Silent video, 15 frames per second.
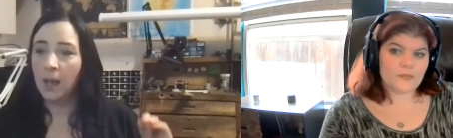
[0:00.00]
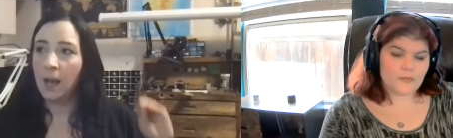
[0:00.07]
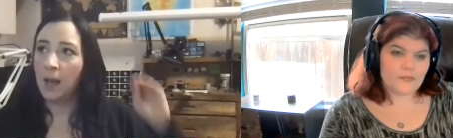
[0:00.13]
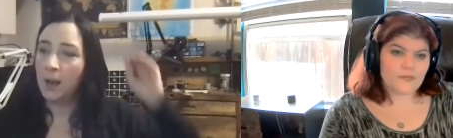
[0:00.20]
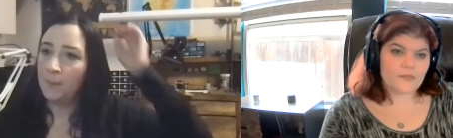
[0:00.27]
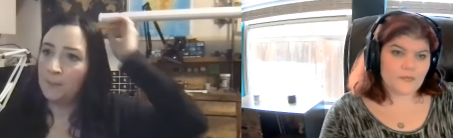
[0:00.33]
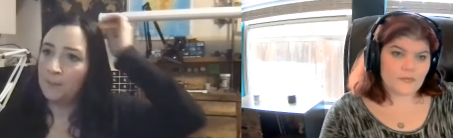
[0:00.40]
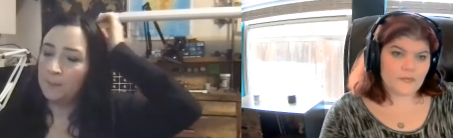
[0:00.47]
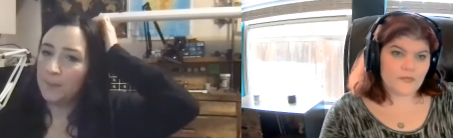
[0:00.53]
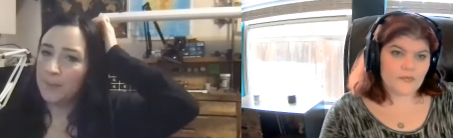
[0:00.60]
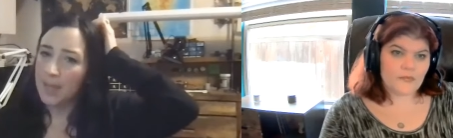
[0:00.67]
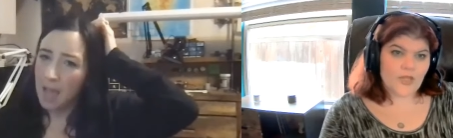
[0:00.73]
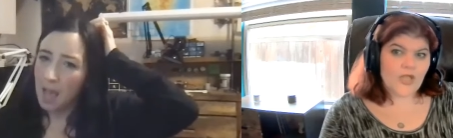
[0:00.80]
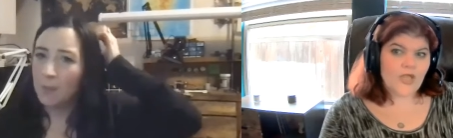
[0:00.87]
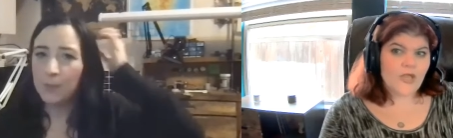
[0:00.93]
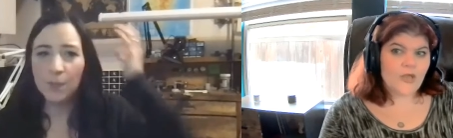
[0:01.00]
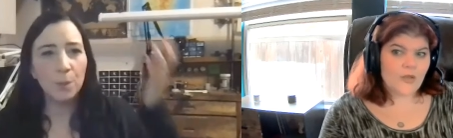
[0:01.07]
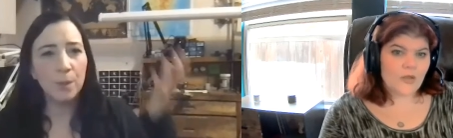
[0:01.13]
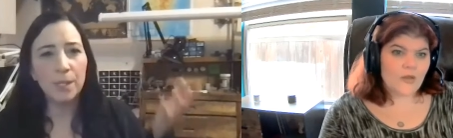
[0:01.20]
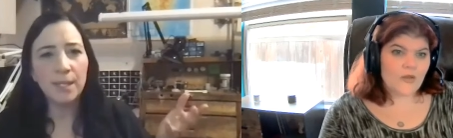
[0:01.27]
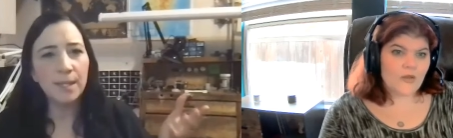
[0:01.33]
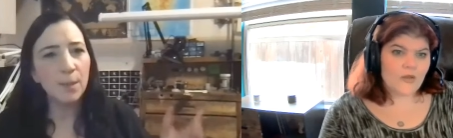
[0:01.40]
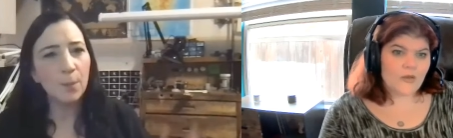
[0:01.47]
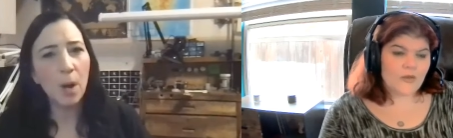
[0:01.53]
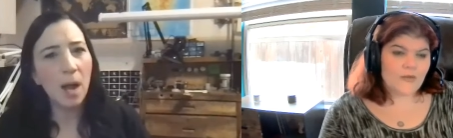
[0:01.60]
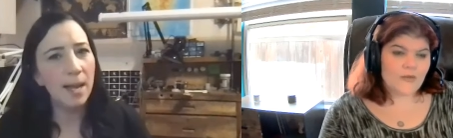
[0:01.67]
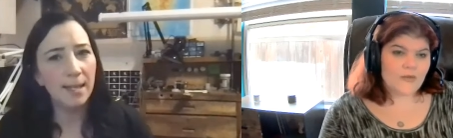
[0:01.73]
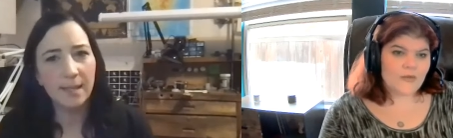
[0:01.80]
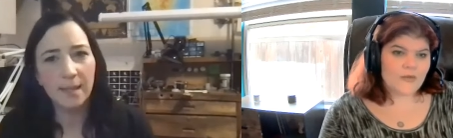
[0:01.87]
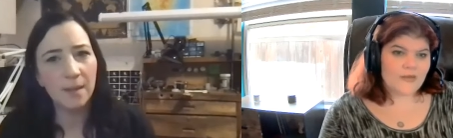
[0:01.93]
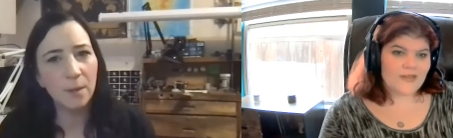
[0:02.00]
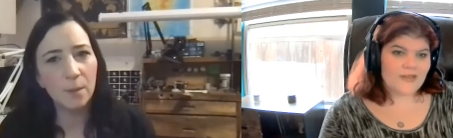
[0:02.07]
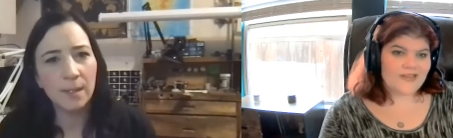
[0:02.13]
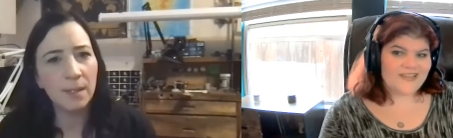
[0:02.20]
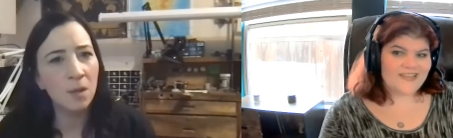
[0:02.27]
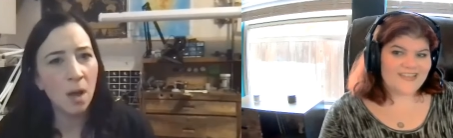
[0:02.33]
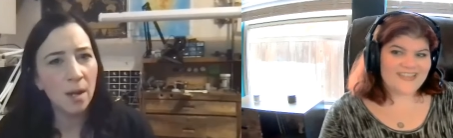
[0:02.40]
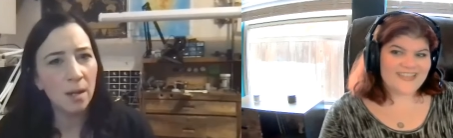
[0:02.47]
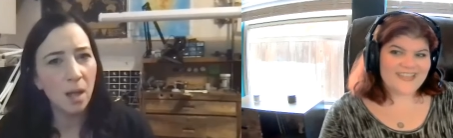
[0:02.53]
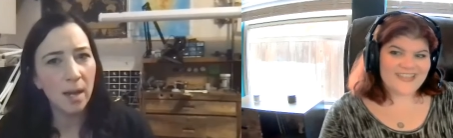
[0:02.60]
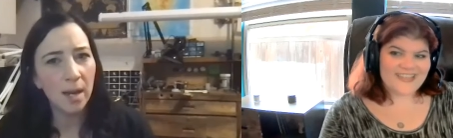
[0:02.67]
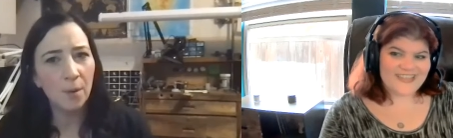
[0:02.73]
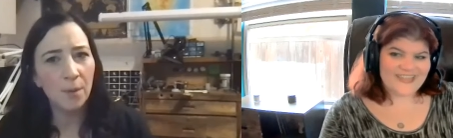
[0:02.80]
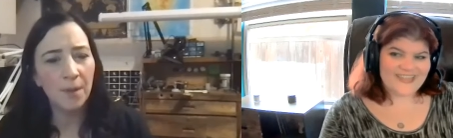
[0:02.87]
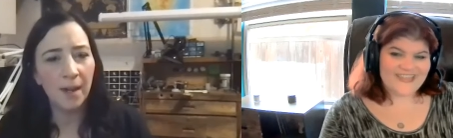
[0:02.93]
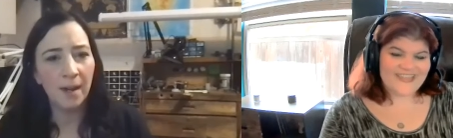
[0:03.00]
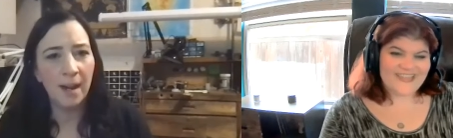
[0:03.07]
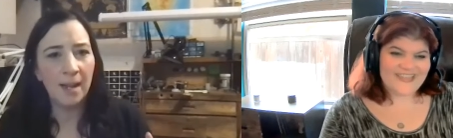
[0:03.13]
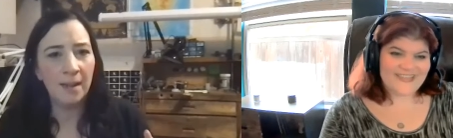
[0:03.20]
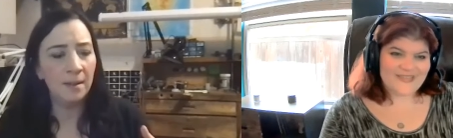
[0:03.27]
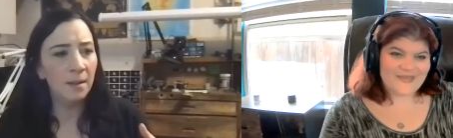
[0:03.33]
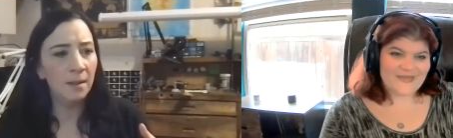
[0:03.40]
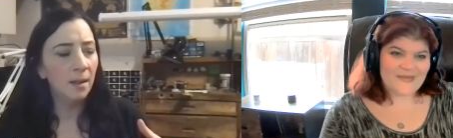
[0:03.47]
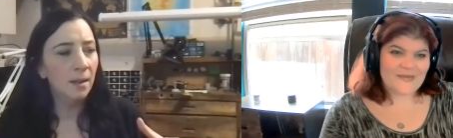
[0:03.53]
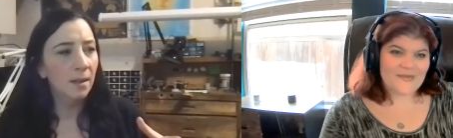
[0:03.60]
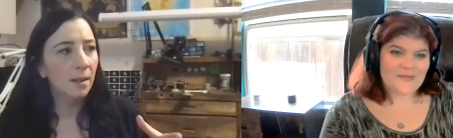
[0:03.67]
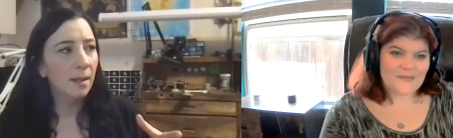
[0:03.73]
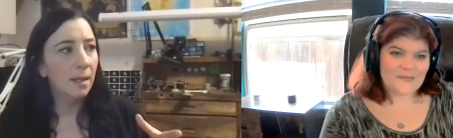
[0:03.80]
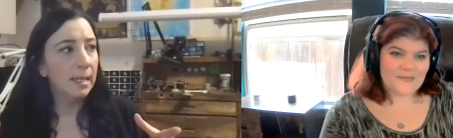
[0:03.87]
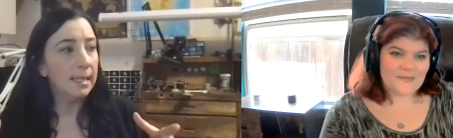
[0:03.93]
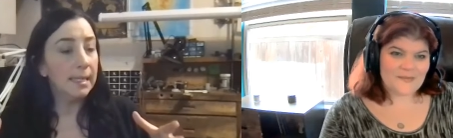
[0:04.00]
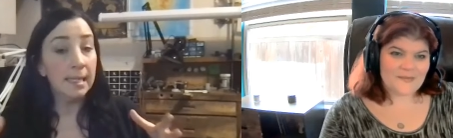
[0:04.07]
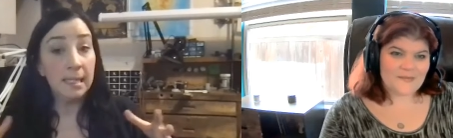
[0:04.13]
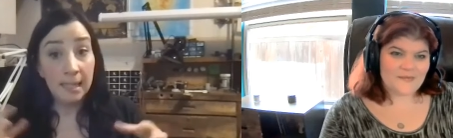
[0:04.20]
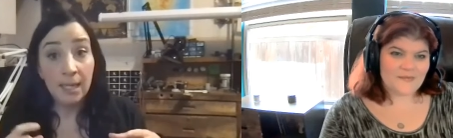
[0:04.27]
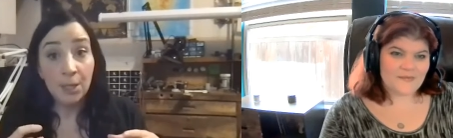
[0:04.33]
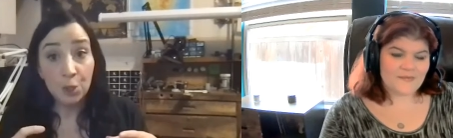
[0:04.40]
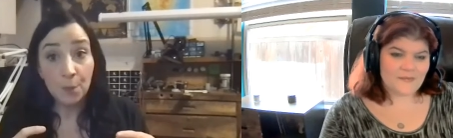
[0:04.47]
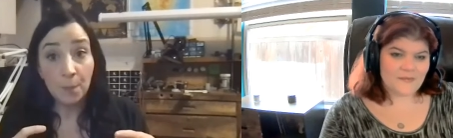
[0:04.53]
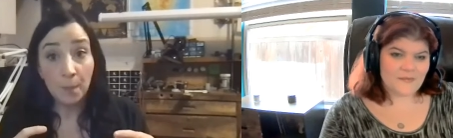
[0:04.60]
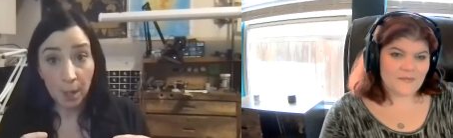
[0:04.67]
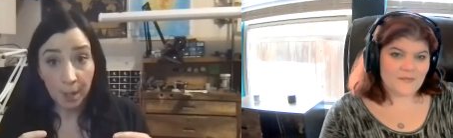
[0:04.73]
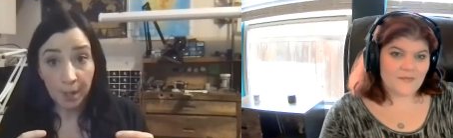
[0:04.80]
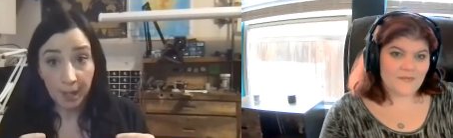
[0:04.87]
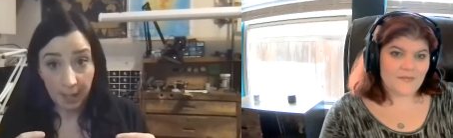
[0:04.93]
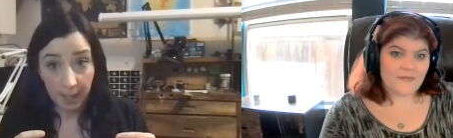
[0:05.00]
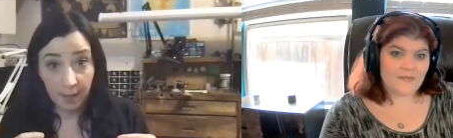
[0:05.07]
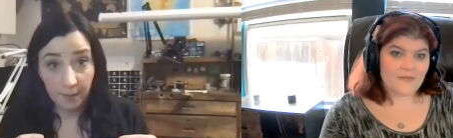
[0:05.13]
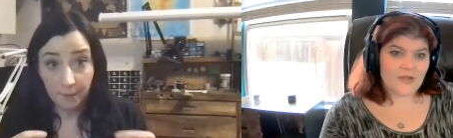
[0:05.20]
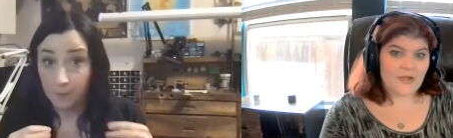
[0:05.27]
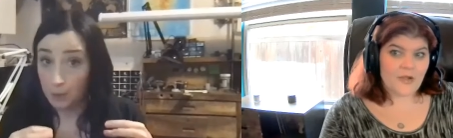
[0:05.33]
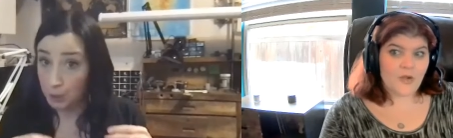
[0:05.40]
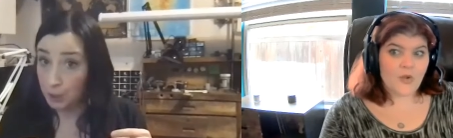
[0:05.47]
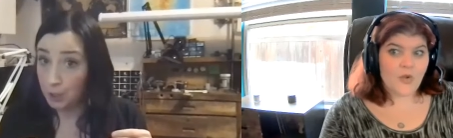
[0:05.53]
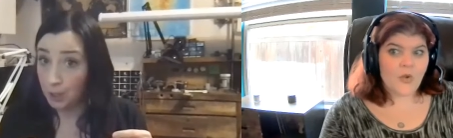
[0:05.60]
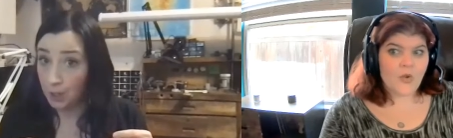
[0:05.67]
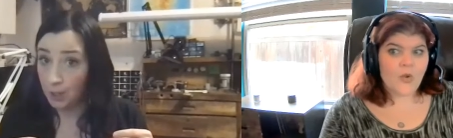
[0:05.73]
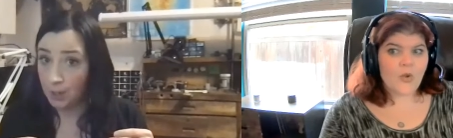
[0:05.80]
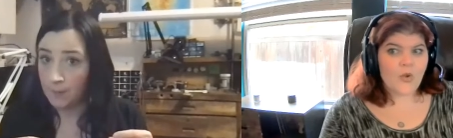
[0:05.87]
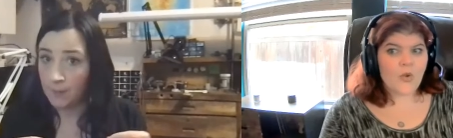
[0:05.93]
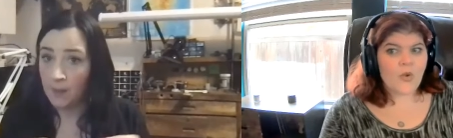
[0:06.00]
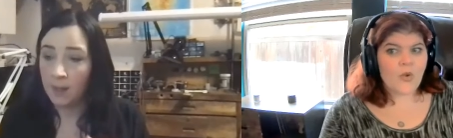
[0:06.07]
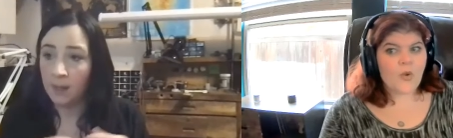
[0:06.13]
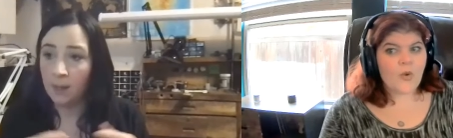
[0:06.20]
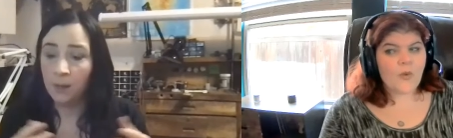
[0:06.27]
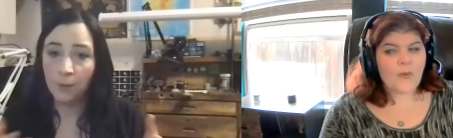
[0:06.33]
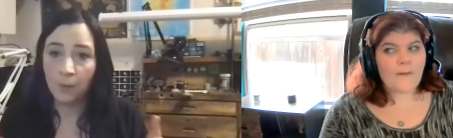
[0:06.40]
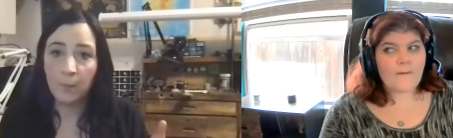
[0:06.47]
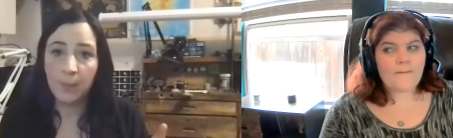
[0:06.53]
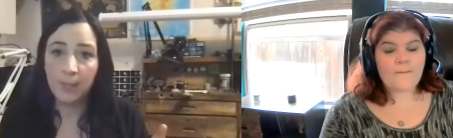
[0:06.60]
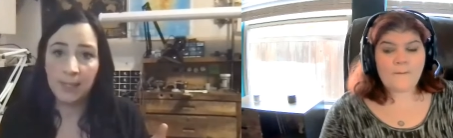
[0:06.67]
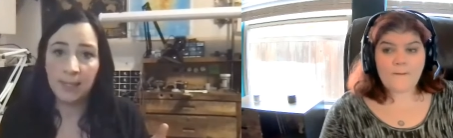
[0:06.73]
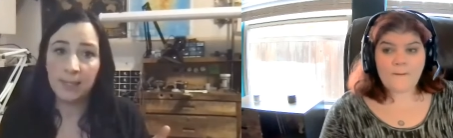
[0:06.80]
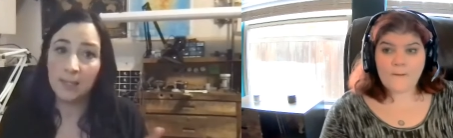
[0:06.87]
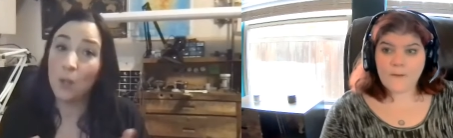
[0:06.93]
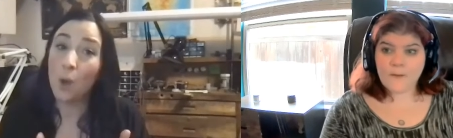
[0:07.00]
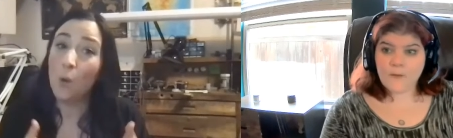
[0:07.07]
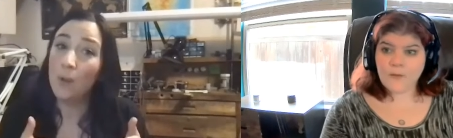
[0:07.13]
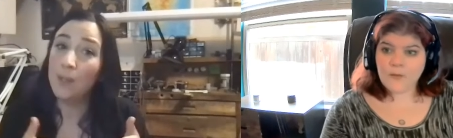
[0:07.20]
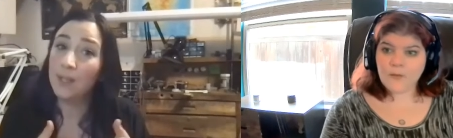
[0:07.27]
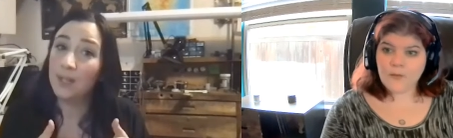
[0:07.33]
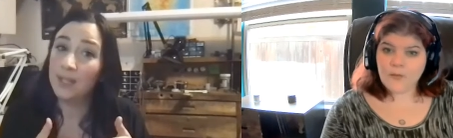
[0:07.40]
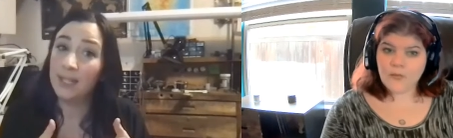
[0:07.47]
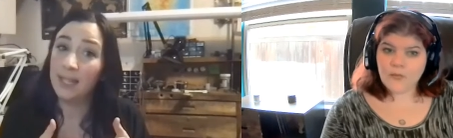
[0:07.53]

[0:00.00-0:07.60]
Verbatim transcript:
Speaker 1: Um, yeah, I was really surprised that there was not a lot out there, and it's a niche market for sure. And they, you know, in business, it's always good to